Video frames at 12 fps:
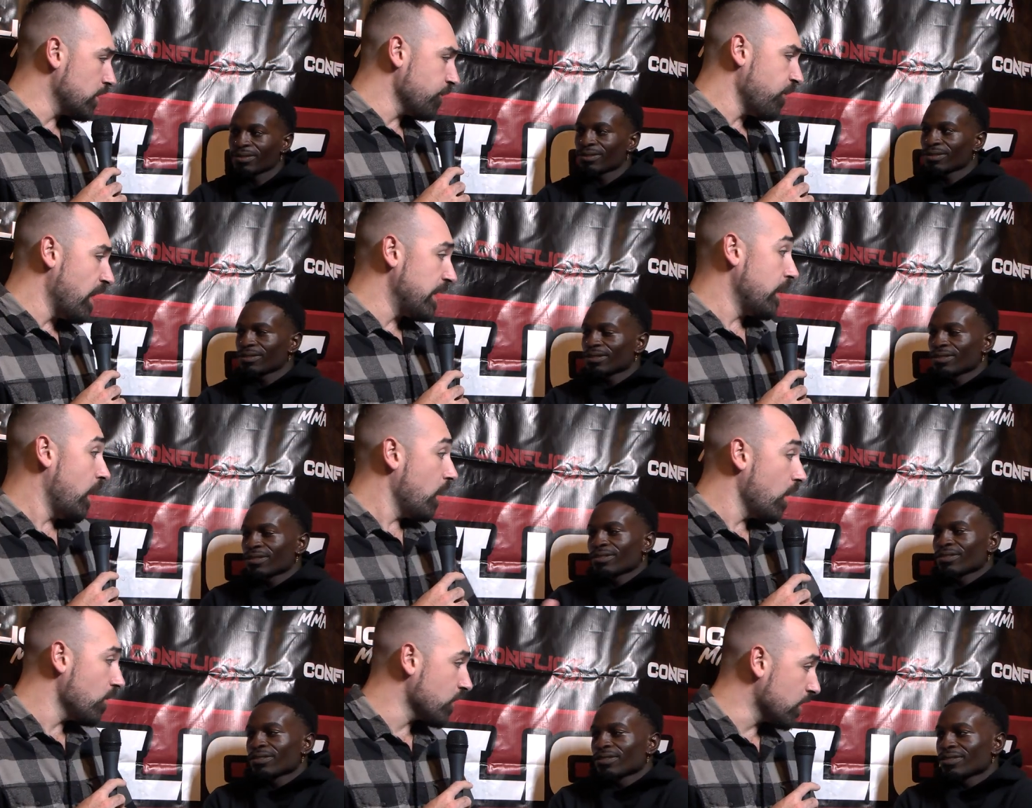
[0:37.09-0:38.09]
Speaker 1: you're fighting
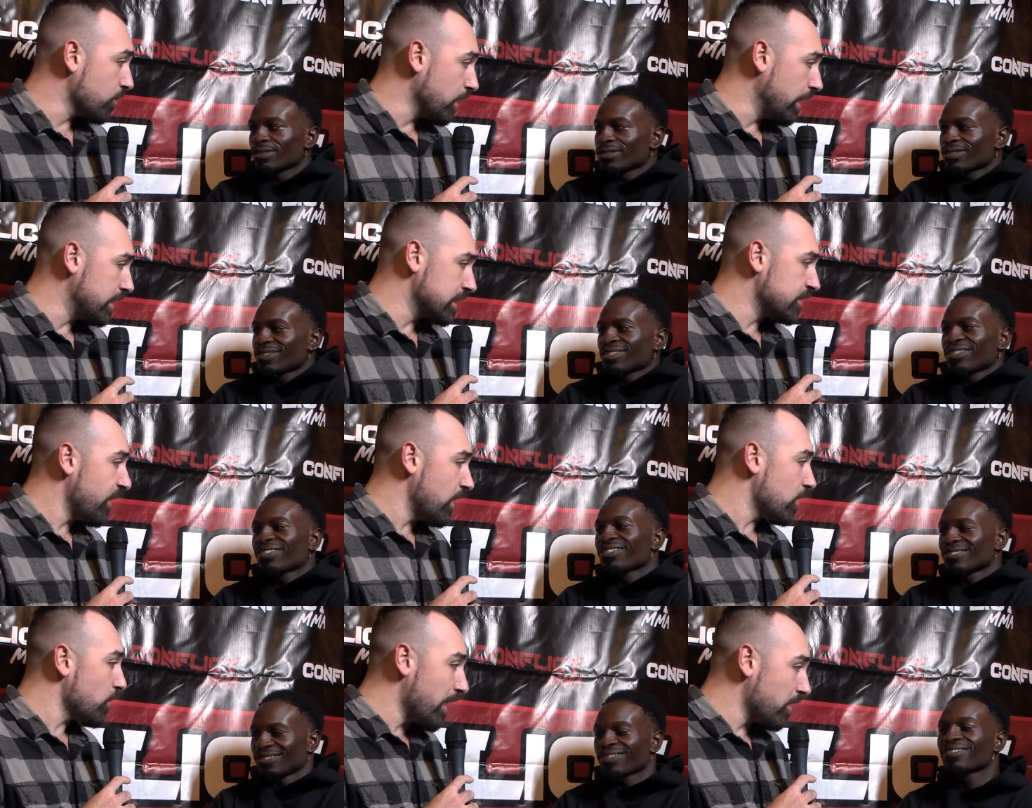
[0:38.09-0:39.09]
all over the place. It's
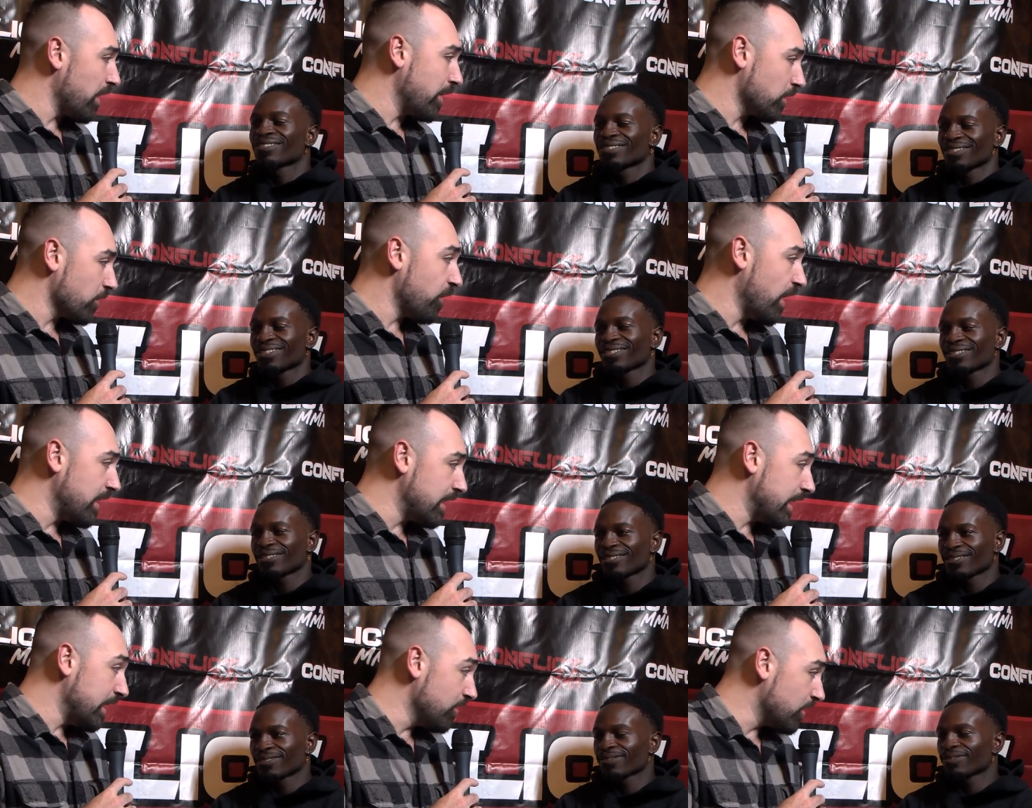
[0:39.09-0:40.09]
very rare that you're
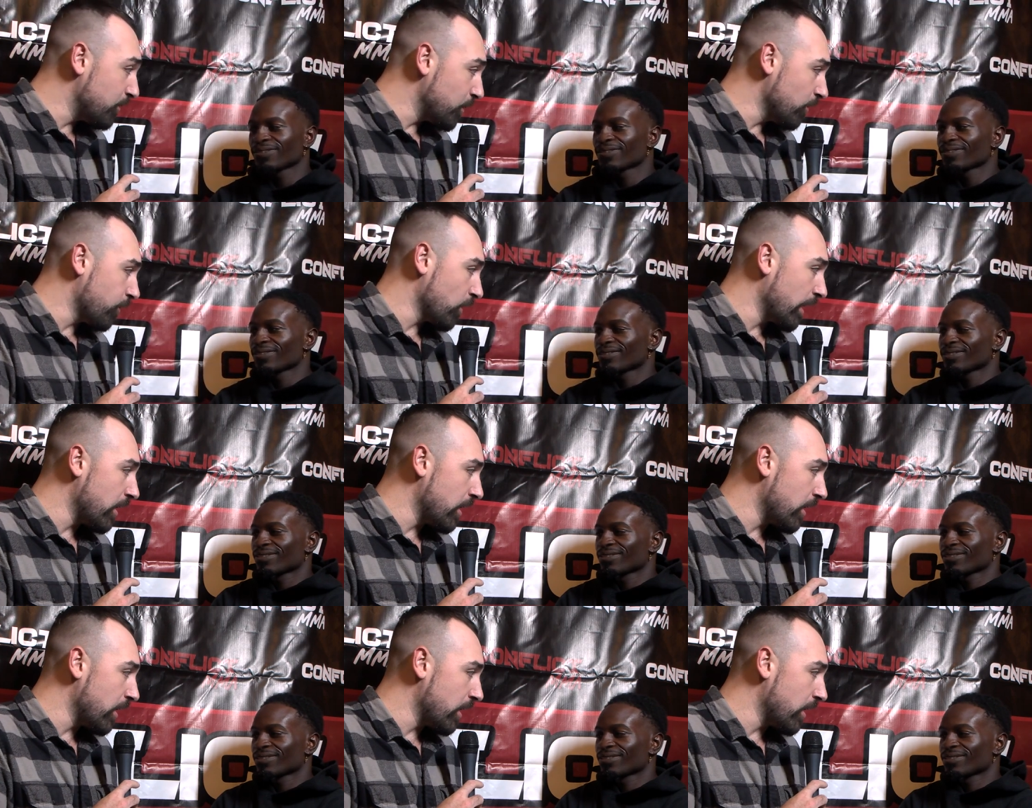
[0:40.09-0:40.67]
fighting in the Beaufort